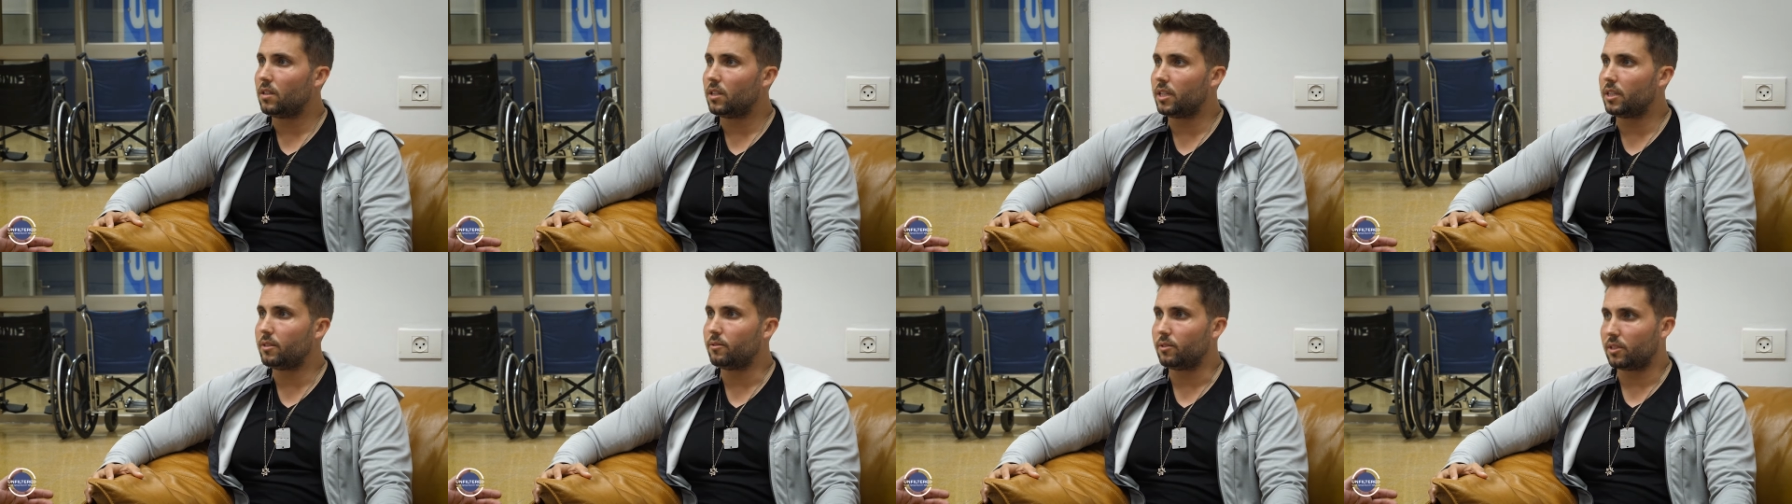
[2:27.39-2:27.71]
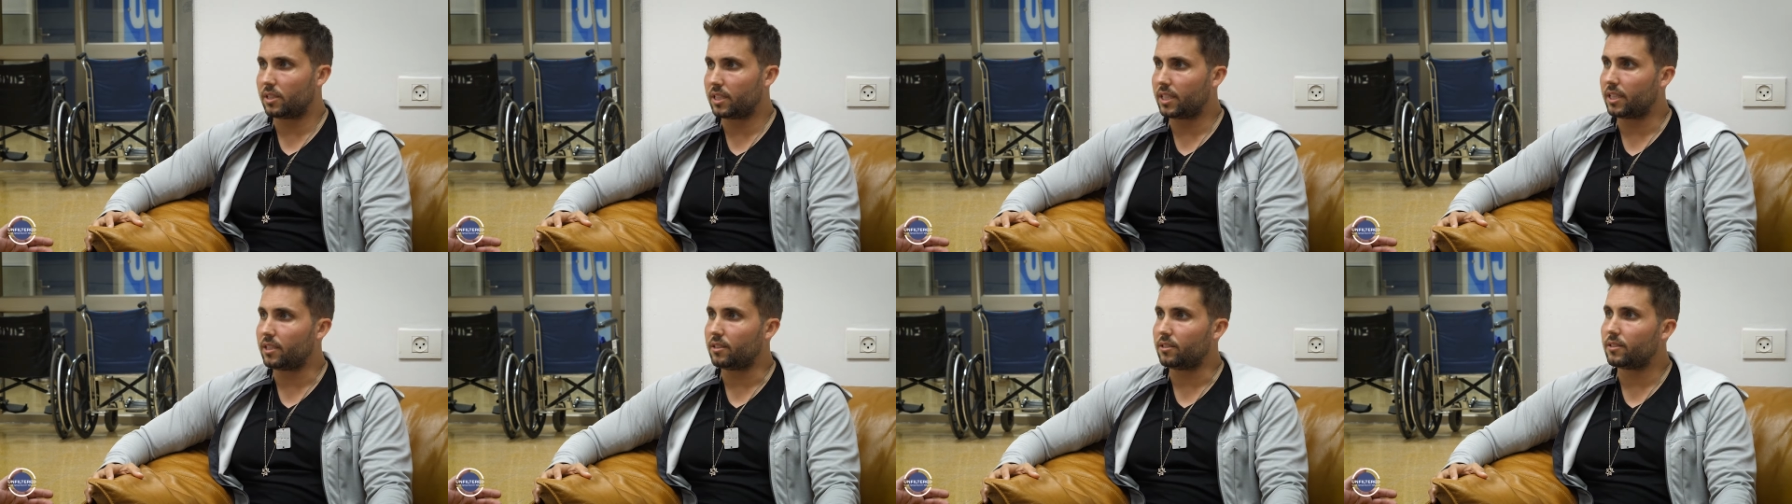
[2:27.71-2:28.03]
he
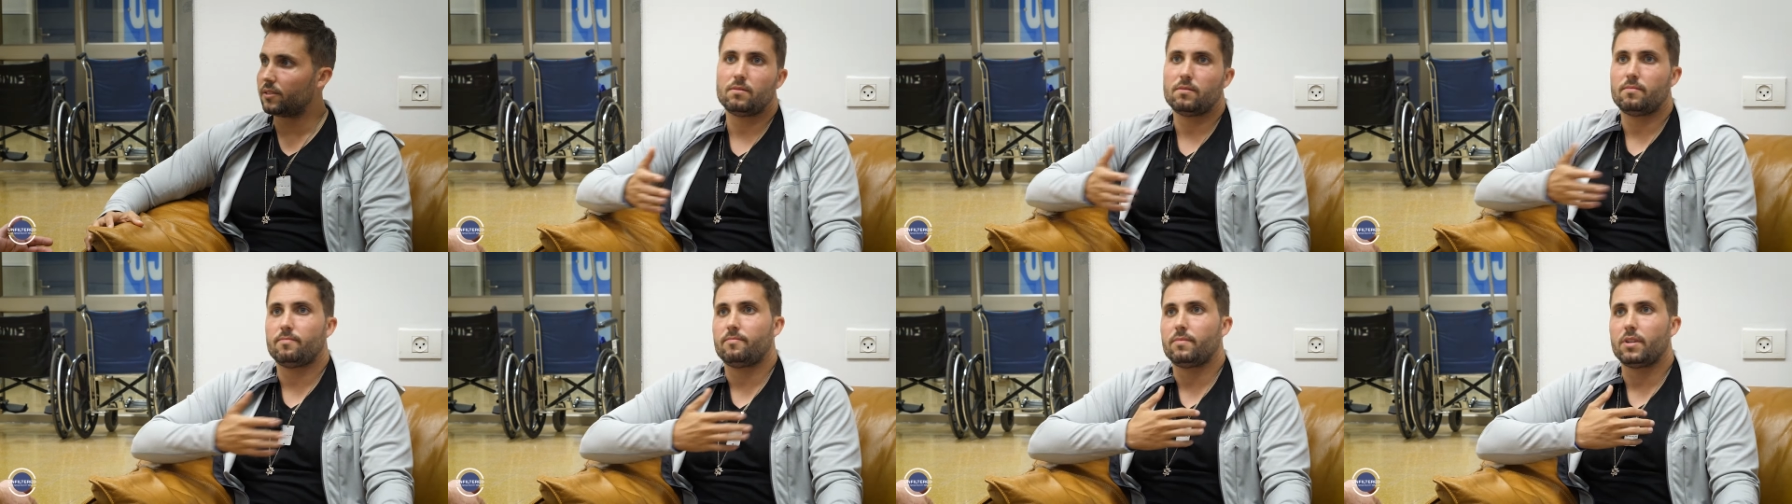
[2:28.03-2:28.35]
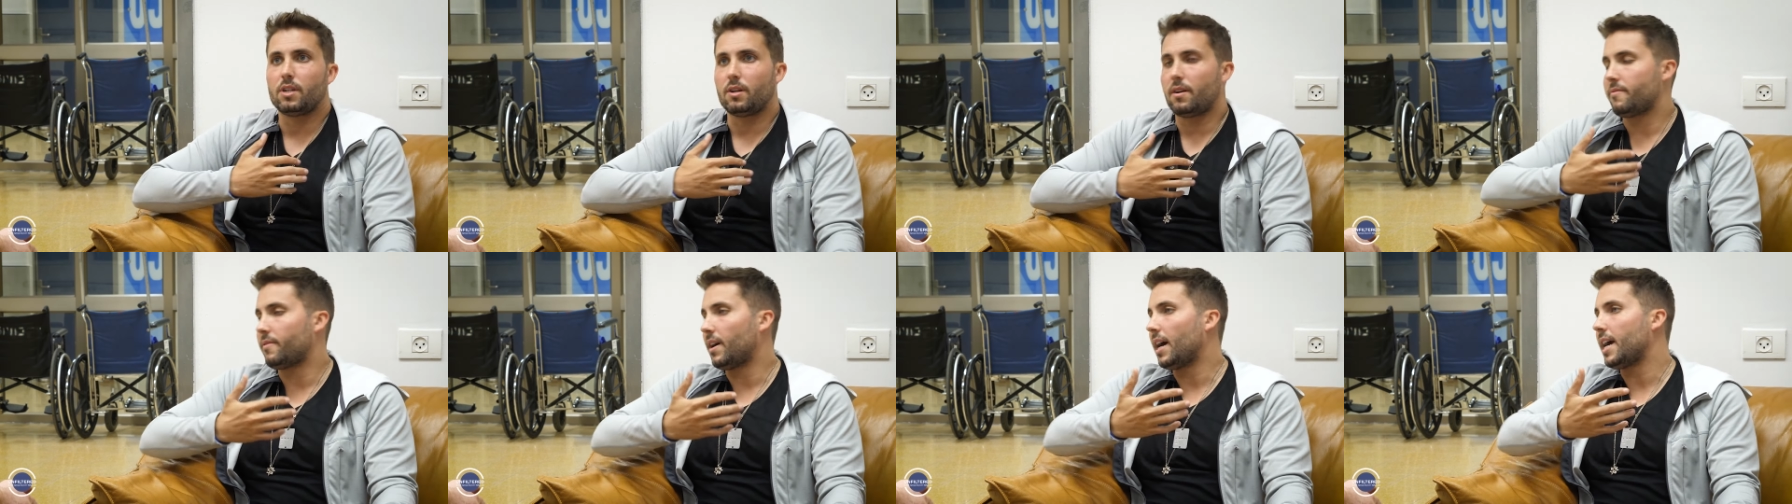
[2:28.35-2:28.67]
was killed.
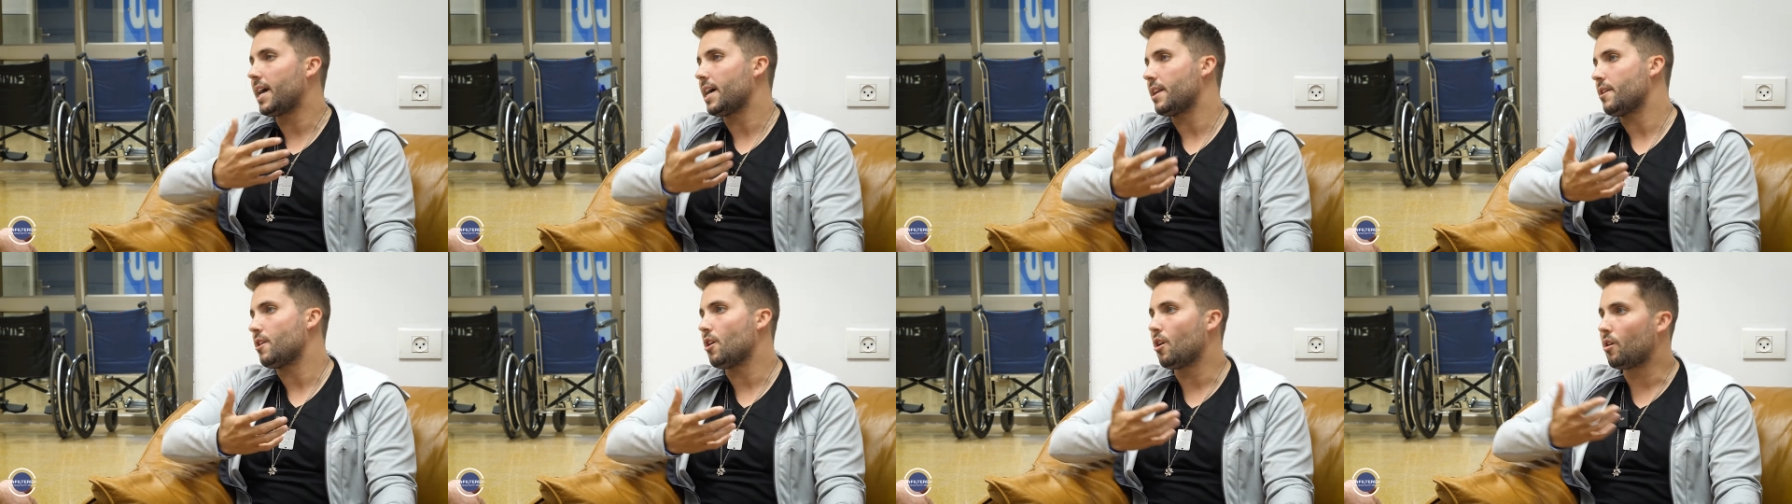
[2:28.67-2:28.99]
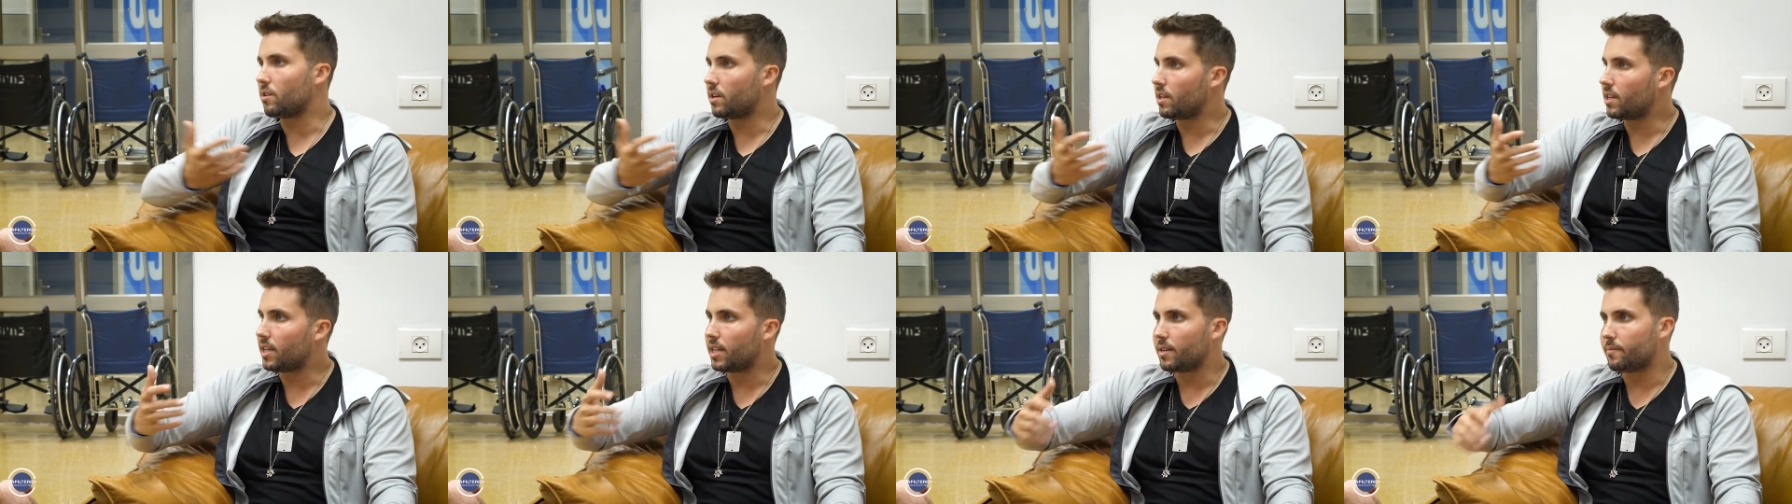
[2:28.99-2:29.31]
You know, if I had
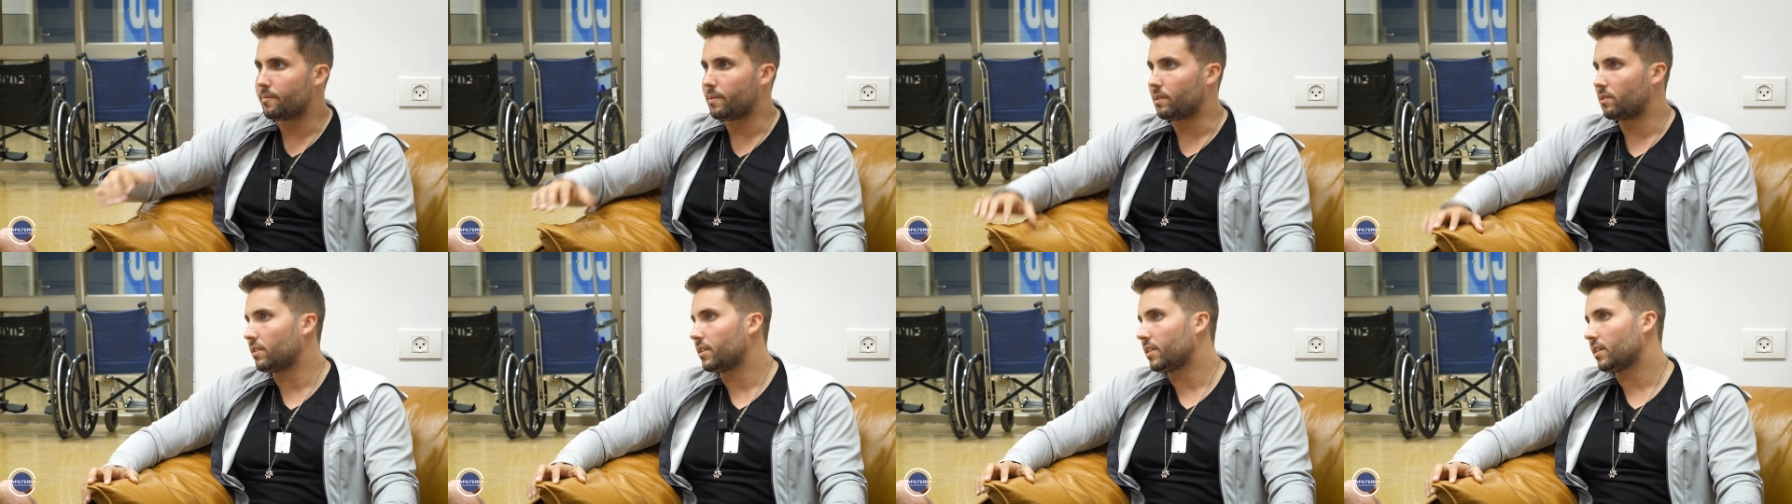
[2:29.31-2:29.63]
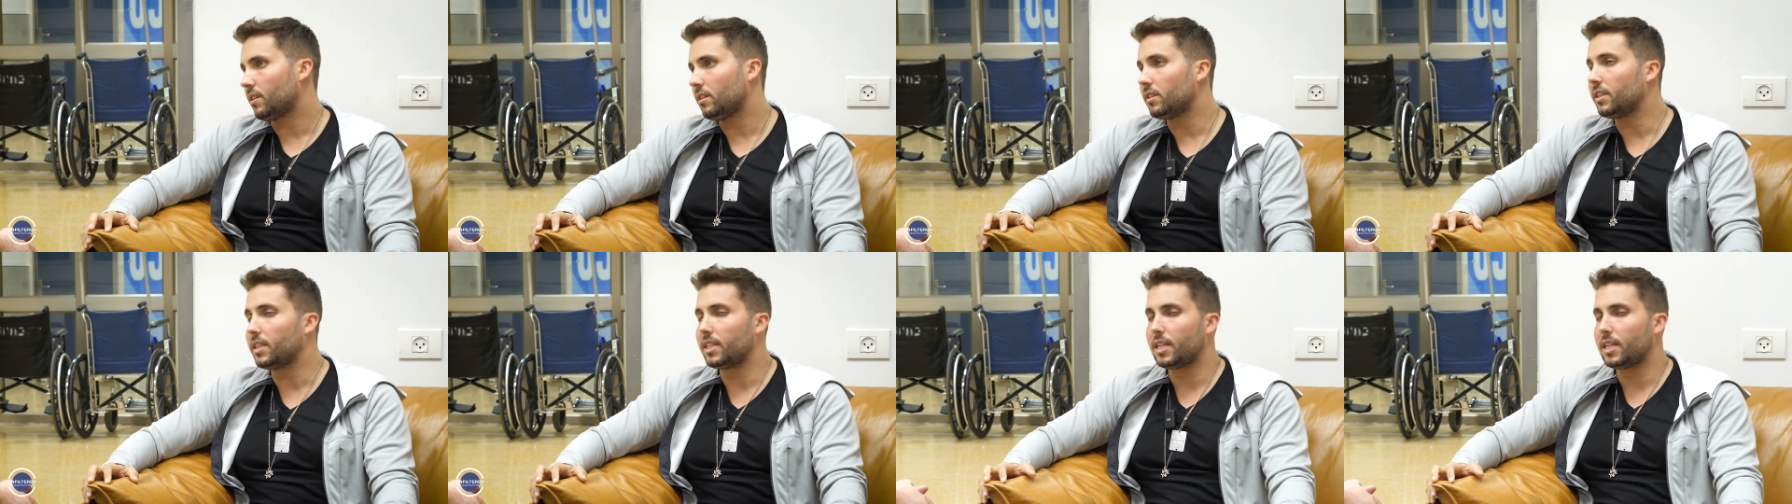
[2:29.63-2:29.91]
known he had been killed,